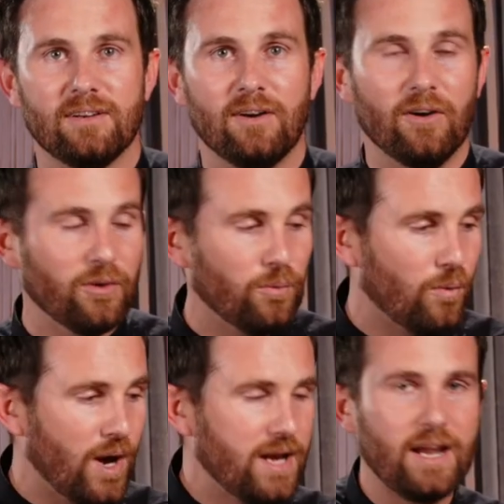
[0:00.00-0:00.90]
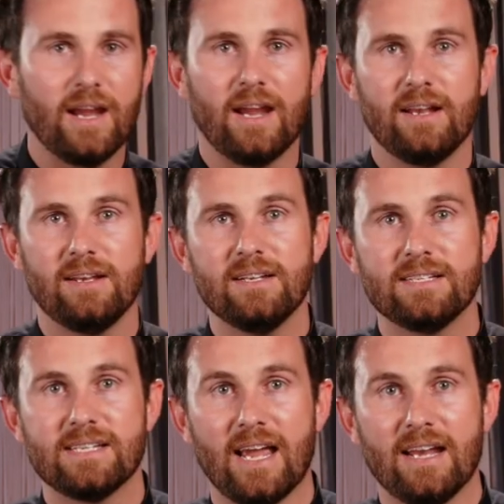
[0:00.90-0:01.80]
On the one hand, he
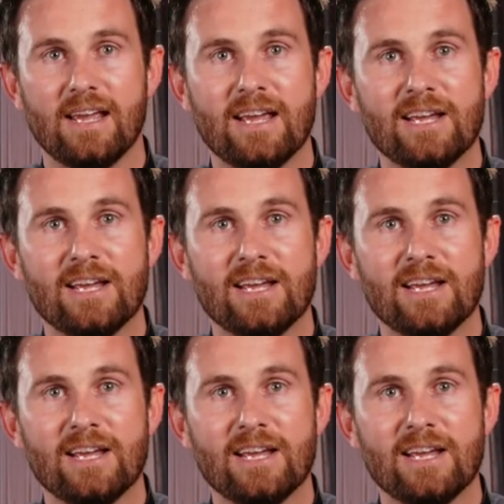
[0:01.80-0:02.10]
said,